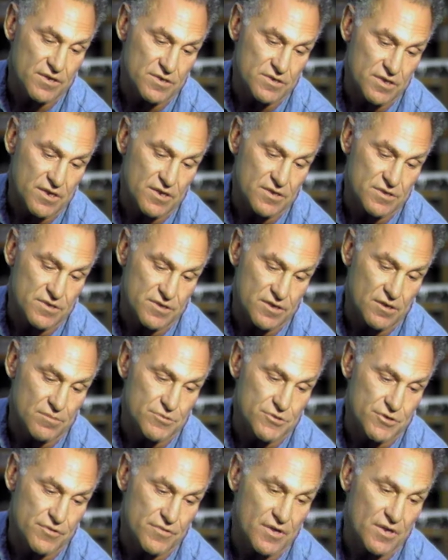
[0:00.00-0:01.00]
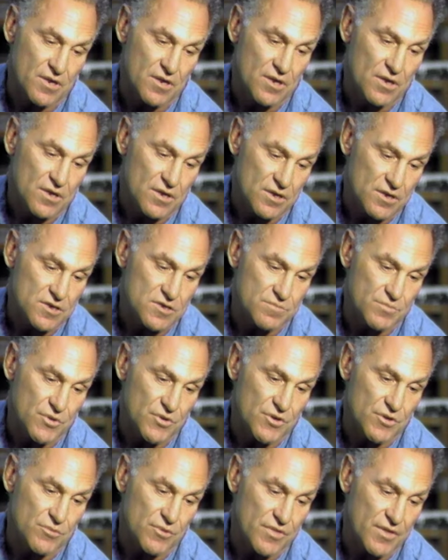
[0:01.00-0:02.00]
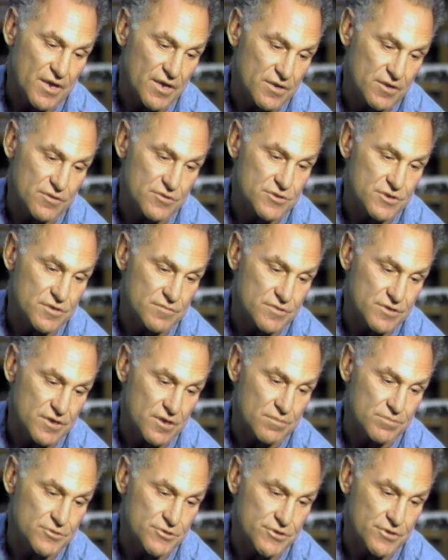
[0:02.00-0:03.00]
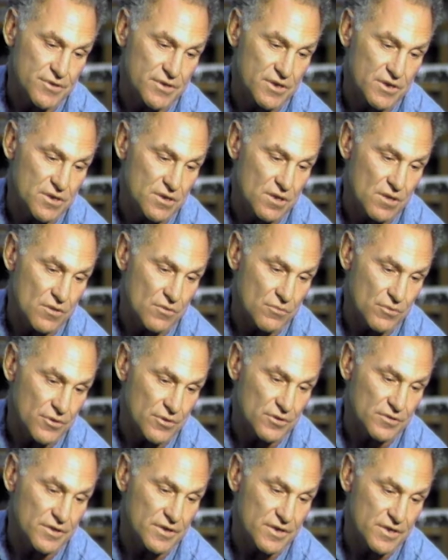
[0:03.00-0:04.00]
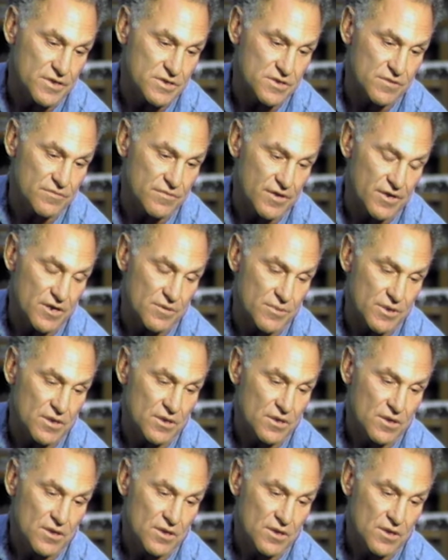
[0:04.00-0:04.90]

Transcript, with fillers: You say, "Sculpture," that he's born with that notion of sculpture in the world, in his environment.